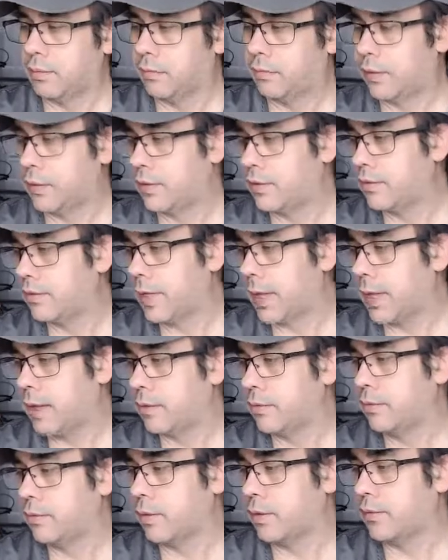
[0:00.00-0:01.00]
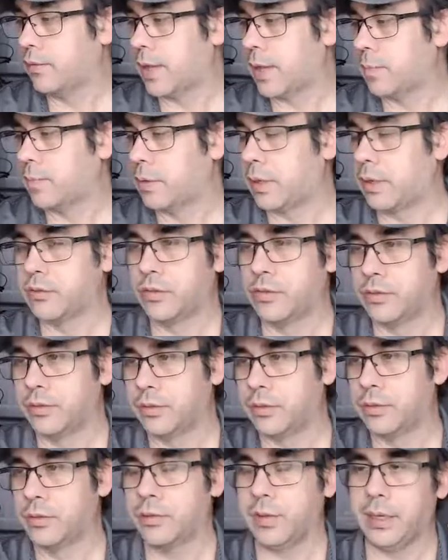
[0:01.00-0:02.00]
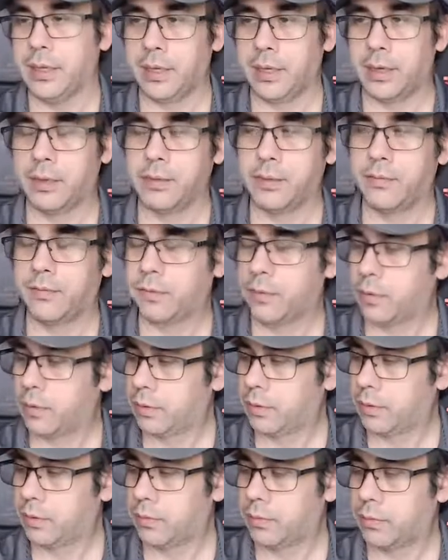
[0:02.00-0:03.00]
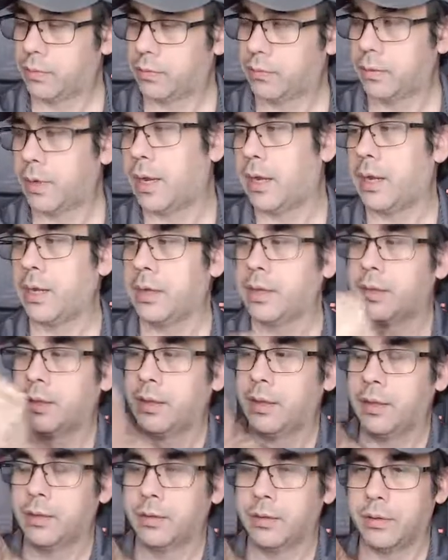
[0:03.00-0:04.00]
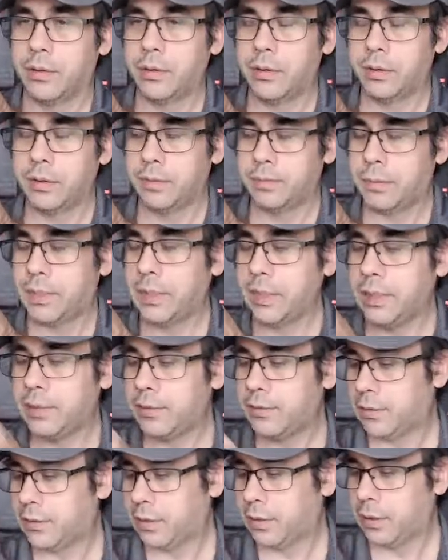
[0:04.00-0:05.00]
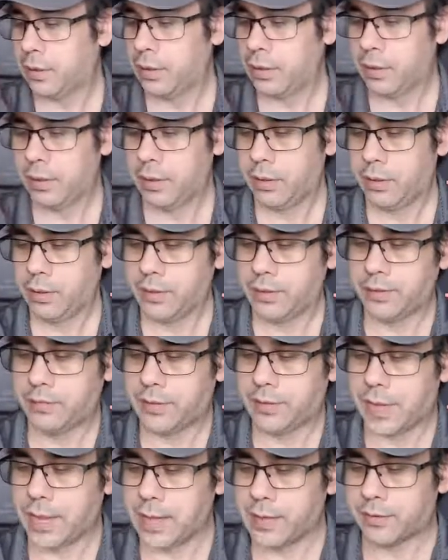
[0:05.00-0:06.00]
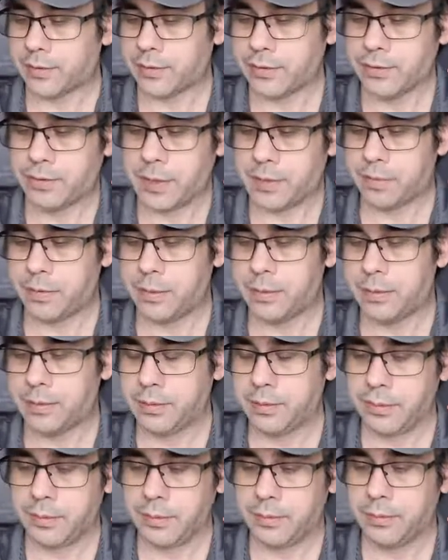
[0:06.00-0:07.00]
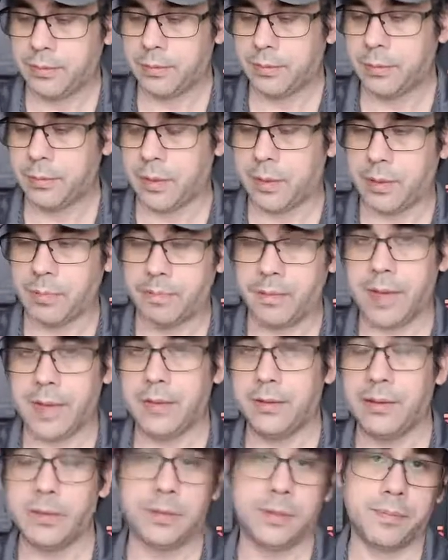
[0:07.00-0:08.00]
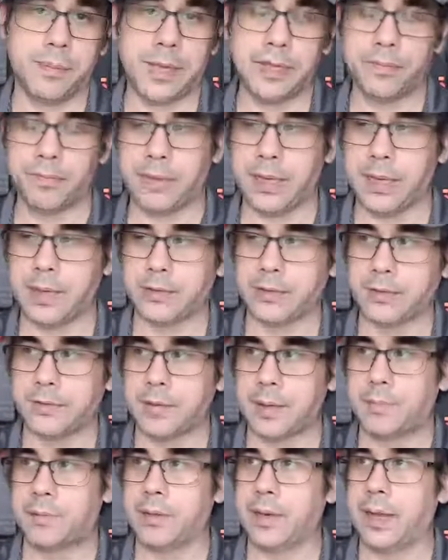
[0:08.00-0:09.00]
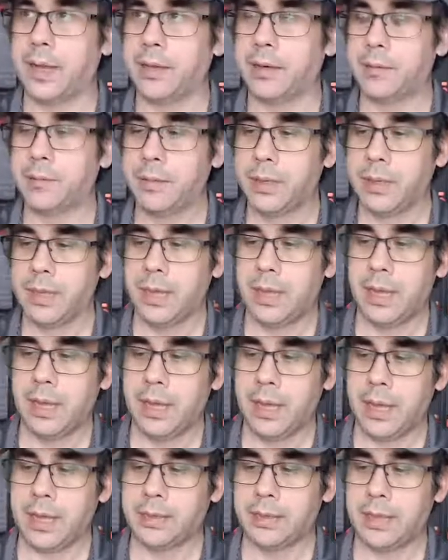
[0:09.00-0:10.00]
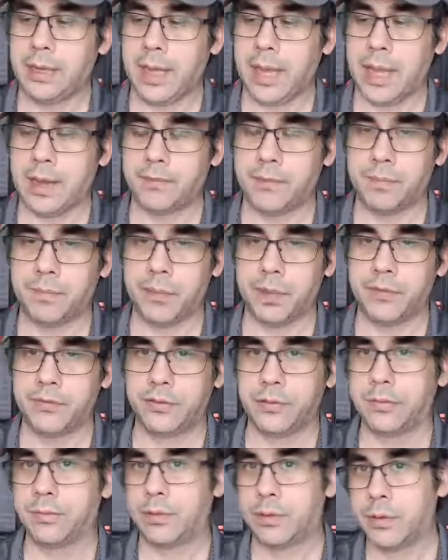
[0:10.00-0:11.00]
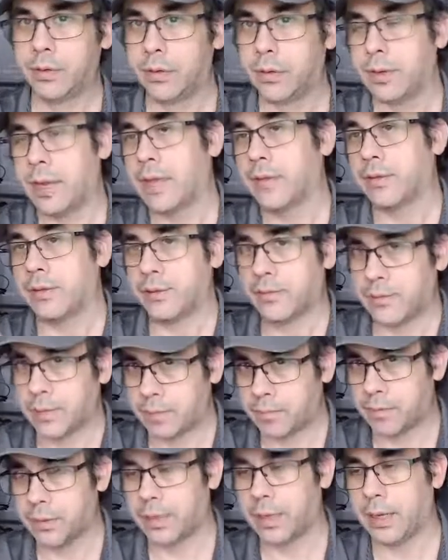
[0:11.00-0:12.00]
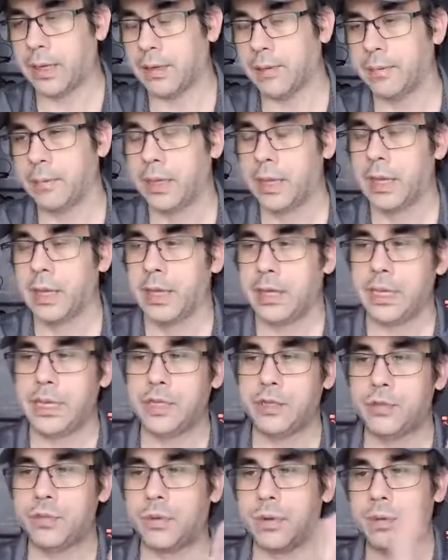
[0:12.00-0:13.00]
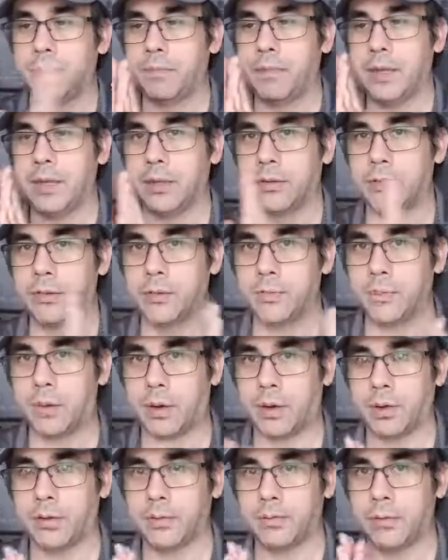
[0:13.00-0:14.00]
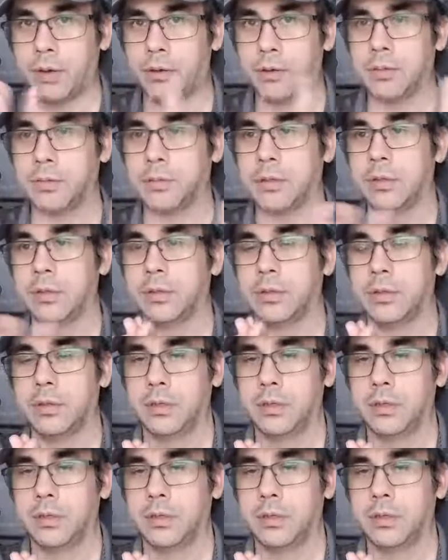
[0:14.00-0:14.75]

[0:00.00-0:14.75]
For these stands, for example, I'll just do the vertical rod, the hook piece, the stand as a separate the base plate as a separate item, and then have the Bunsen burner as a separate item, each one being a two-part mold.